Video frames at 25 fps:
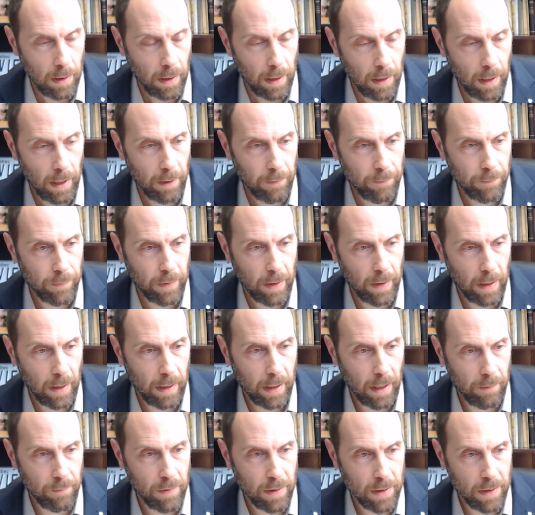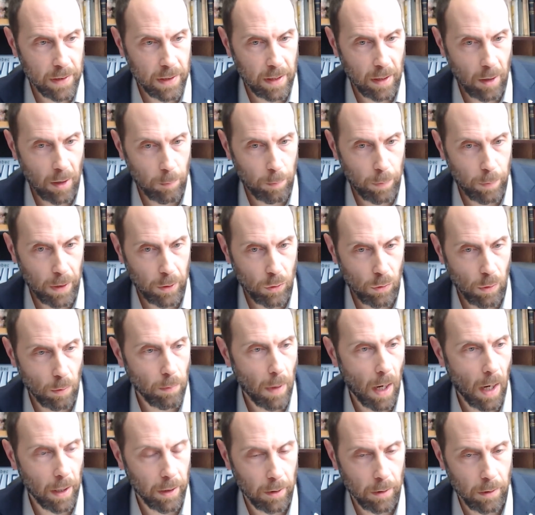if they give this therapy to a
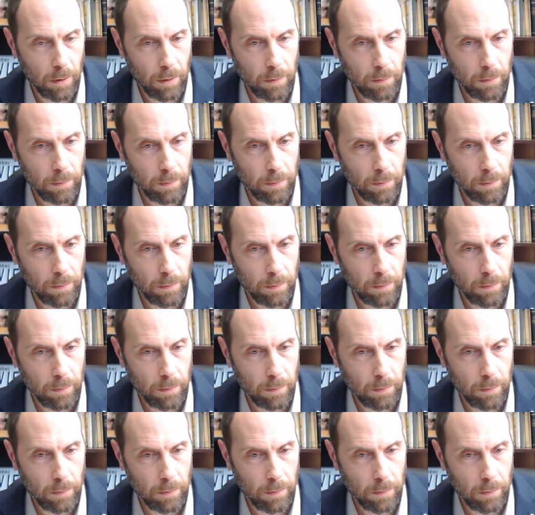minor.